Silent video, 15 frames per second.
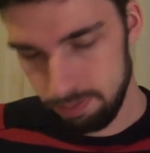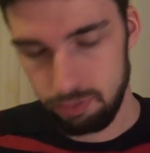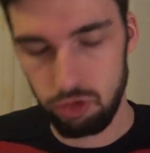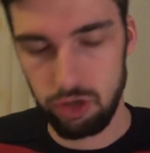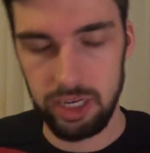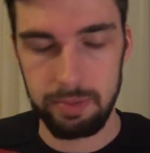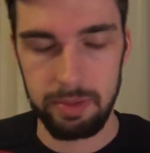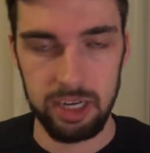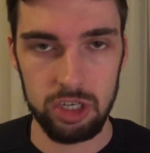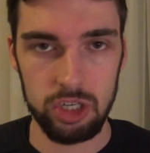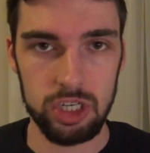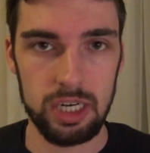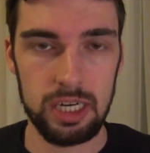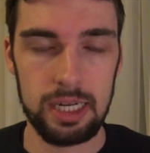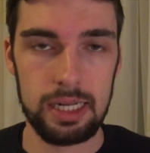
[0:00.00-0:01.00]
pretty
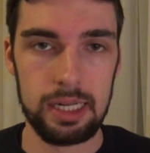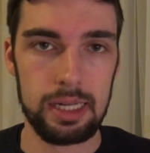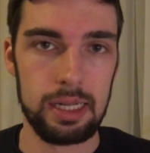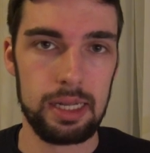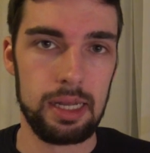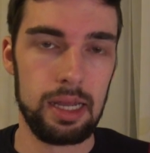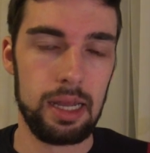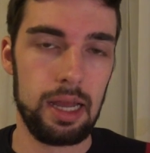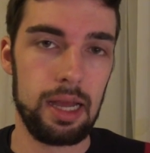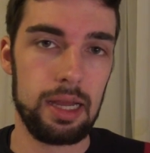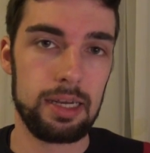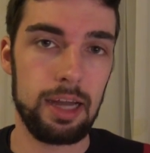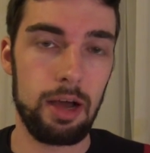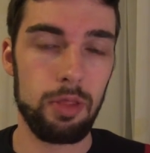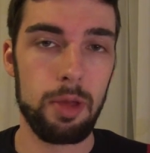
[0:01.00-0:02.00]
much
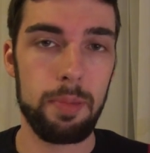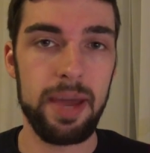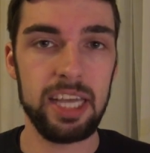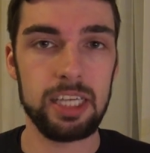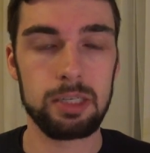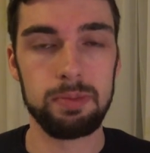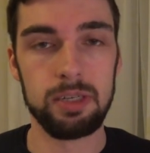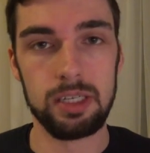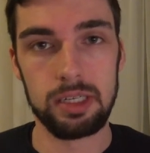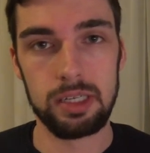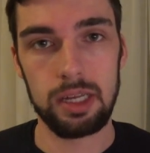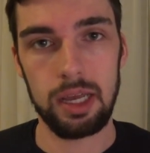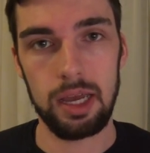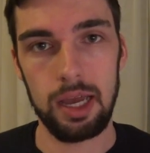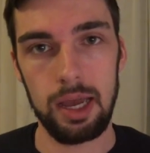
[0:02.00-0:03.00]
down the
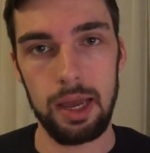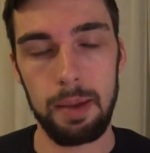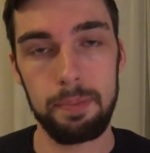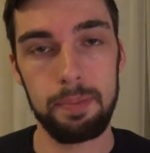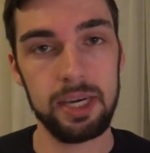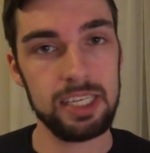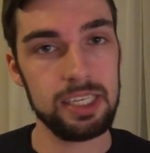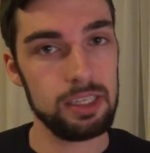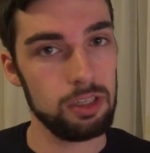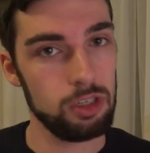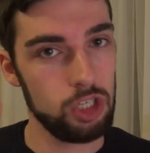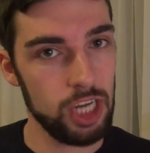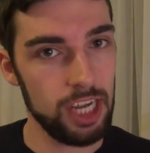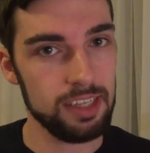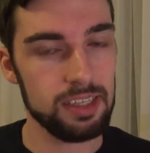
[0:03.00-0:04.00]
basement. But
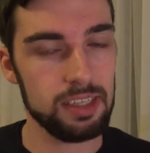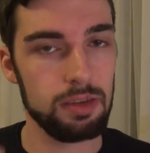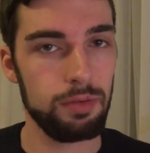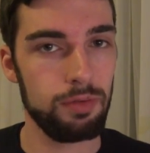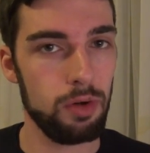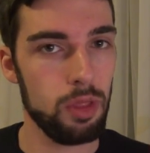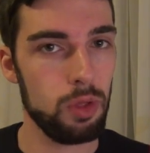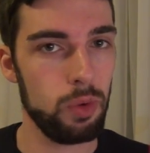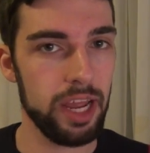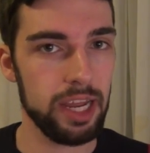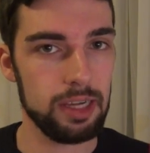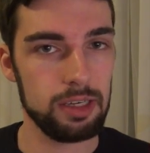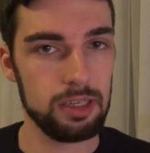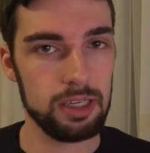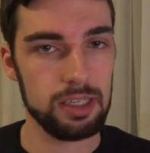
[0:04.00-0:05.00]
just for the
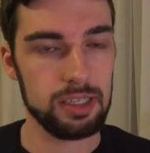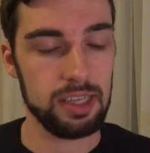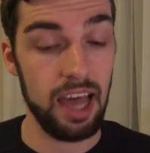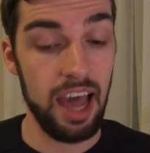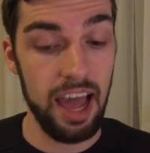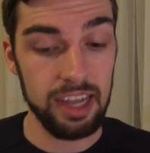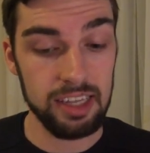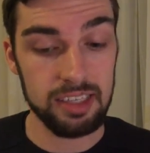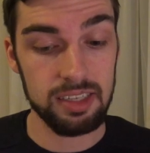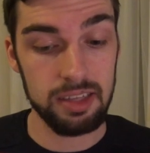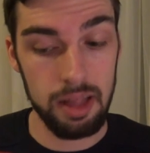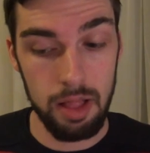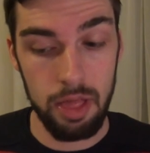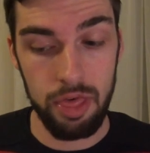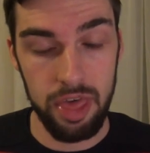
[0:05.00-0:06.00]
records, I
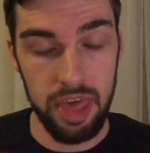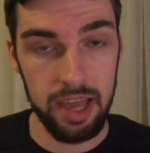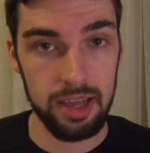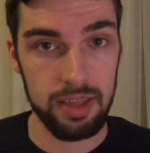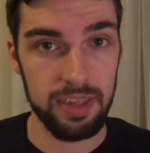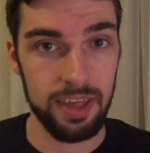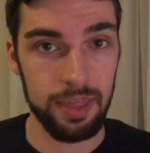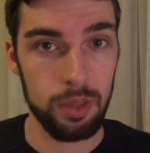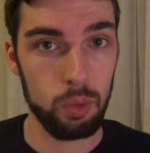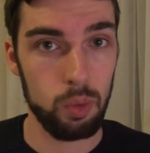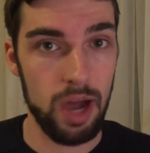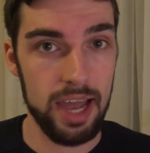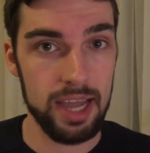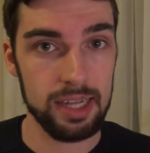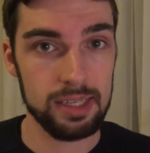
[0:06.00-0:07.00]
still think that the
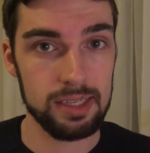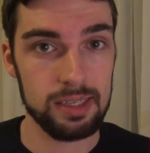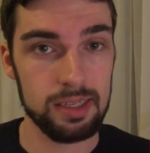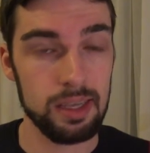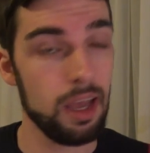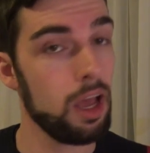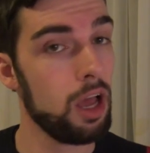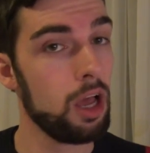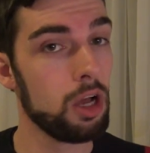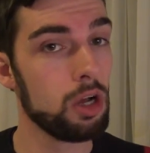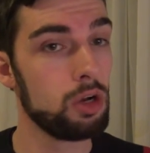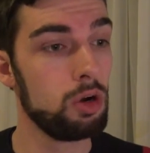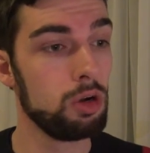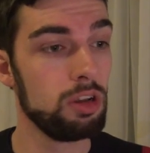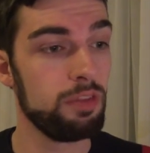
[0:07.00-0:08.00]
Wyatts
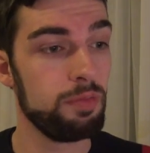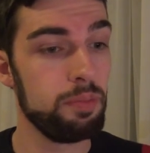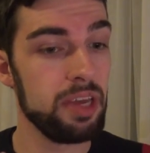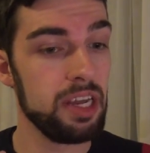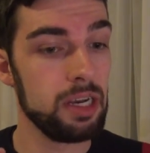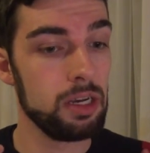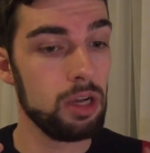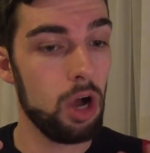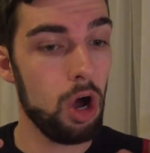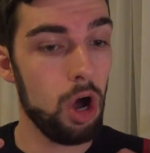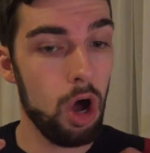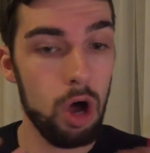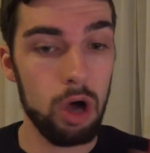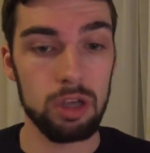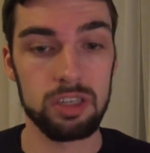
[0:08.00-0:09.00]
could have been
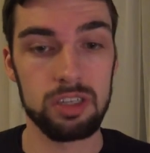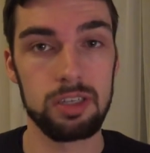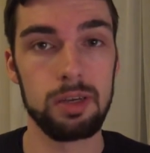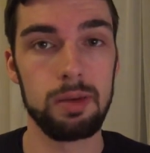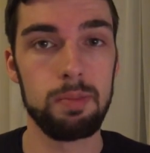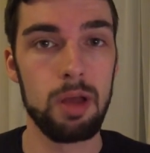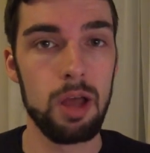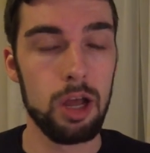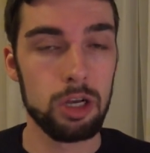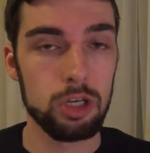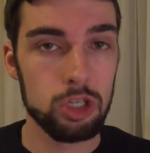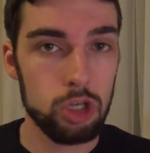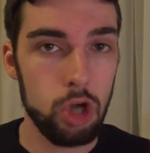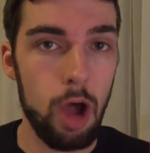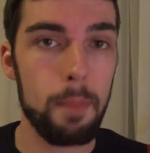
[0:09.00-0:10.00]
awesome
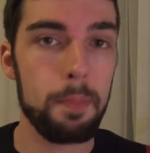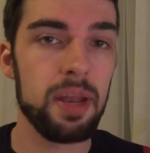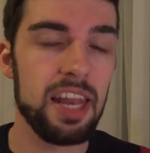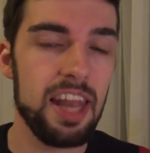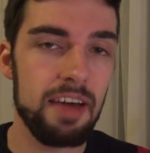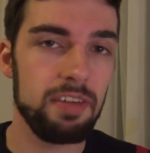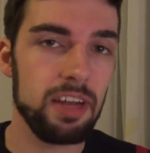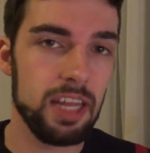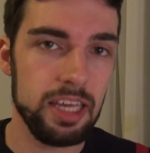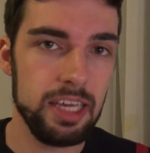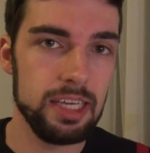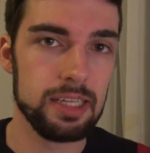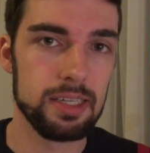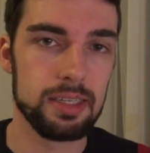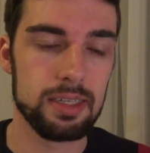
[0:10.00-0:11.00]
top level
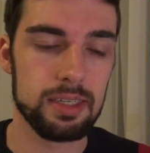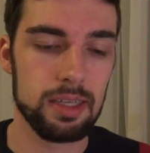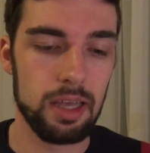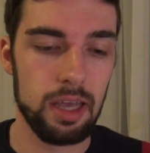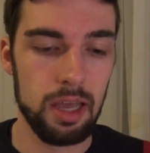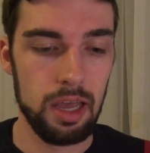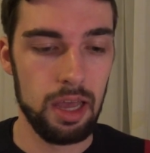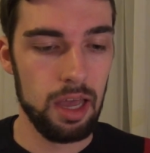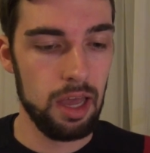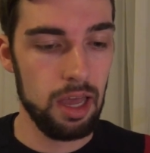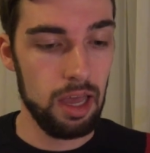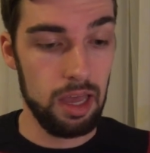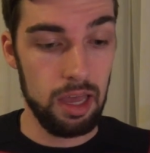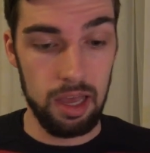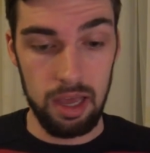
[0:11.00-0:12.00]
heels
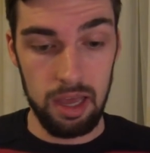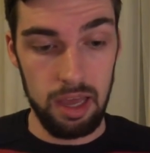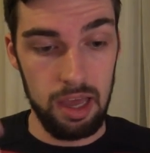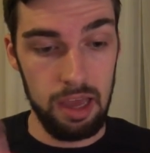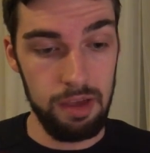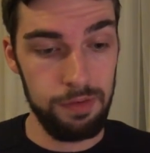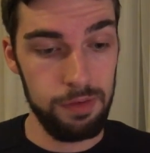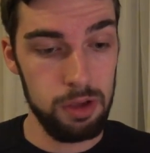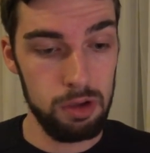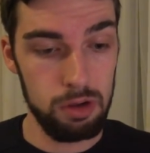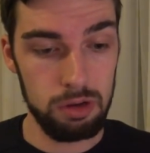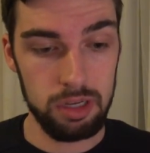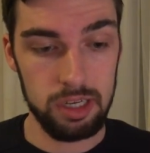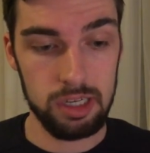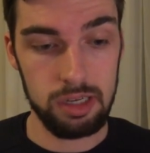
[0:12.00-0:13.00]
if
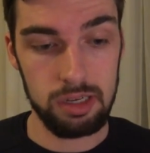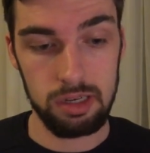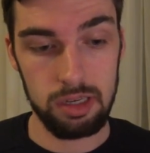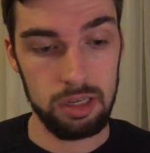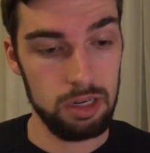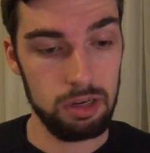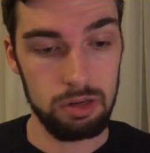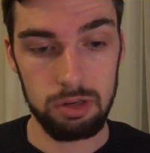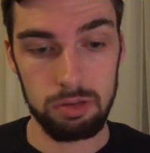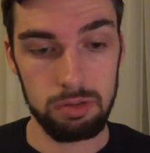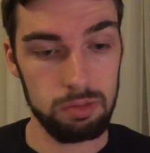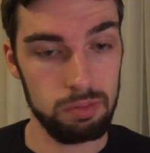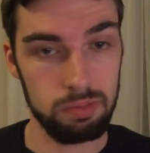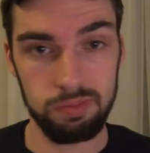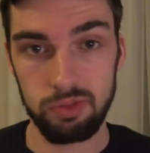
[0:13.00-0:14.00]
you
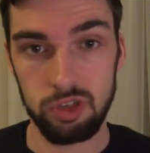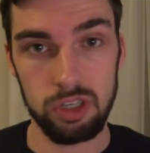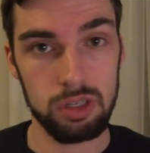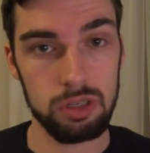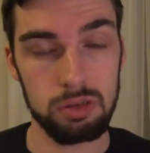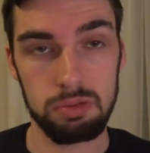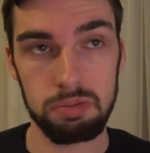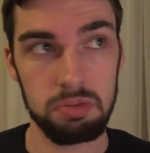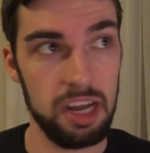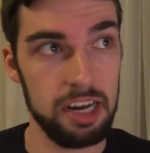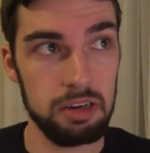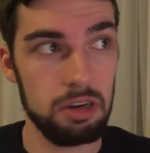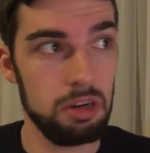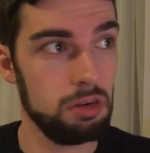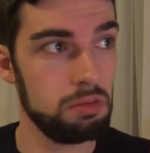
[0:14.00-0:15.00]
just, I
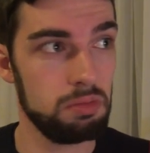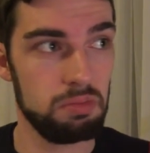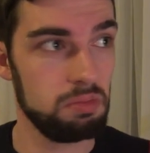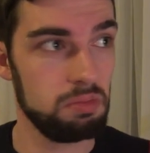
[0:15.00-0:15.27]
don't know,